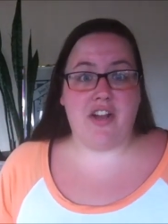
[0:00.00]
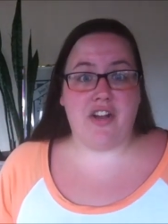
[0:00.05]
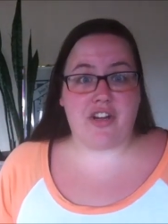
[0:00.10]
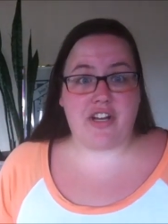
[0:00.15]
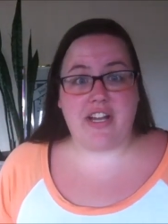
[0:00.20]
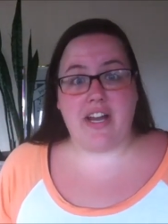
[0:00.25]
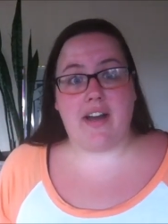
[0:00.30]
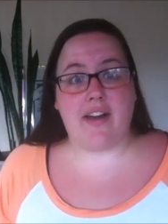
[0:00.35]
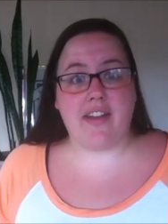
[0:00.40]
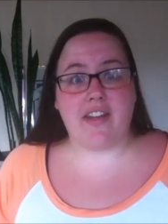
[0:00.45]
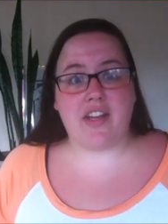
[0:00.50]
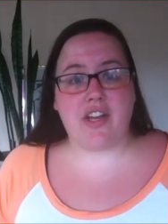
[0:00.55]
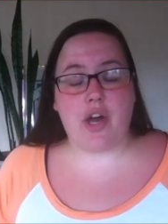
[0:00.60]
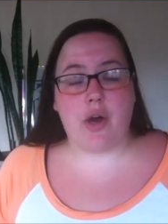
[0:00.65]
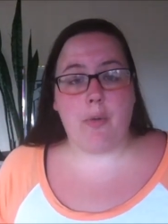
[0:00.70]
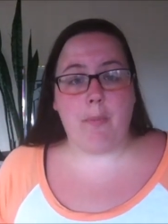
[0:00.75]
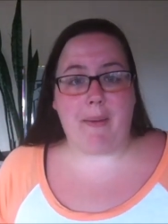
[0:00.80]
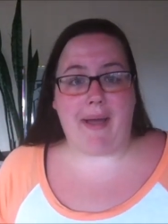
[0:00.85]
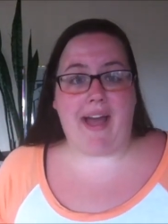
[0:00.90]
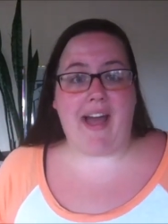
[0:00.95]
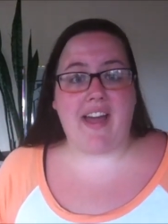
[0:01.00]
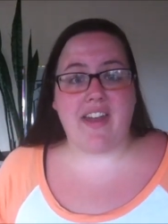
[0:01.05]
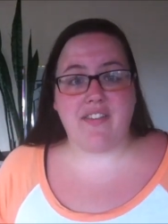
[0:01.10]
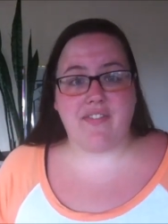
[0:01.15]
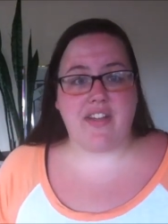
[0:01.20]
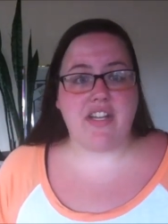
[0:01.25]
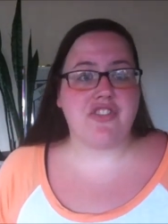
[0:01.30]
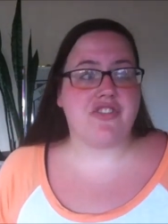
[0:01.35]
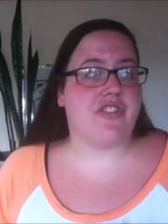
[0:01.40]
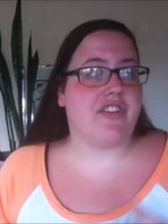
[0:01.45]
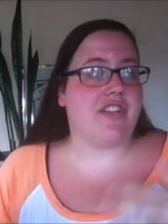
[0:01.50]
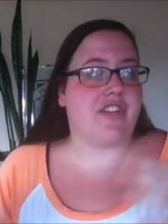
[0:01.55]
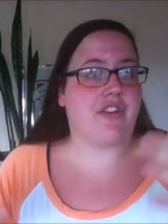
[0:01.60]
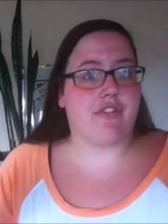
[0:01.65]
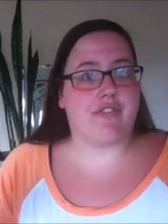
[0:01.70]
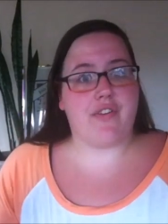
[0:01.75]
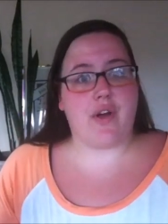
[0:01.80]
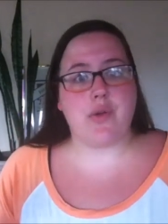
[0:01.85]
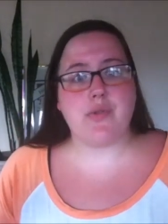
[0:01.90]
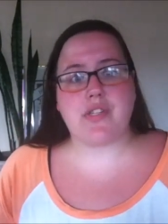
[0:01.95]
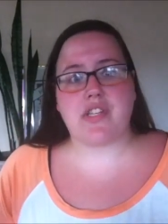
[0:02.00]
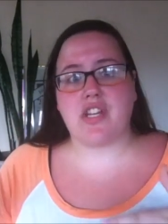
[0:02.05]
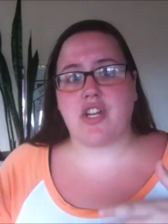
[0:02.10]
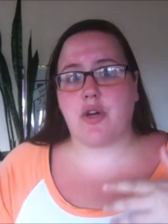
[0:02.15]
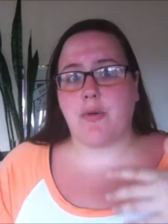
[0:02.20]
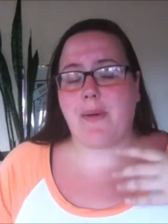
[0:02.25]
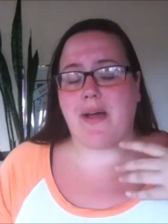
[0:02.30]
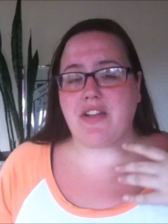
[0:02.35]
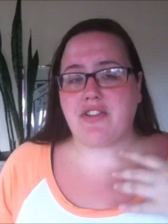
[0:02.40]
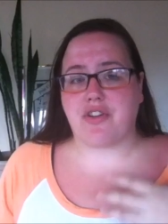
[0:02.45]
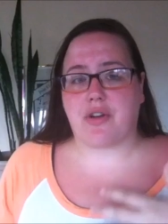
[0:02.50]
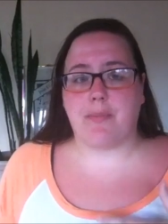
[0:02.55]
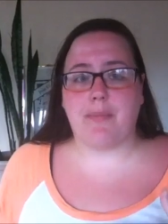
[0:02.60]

they're gonna go bad eventually. Your phone's gonna go bad.